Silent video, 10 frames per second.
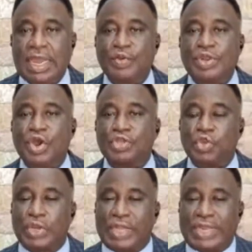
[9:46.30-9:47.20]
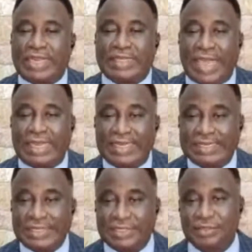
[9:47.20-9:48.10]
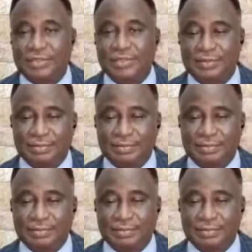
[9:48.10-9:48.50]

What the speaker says: that we ought to create at this season.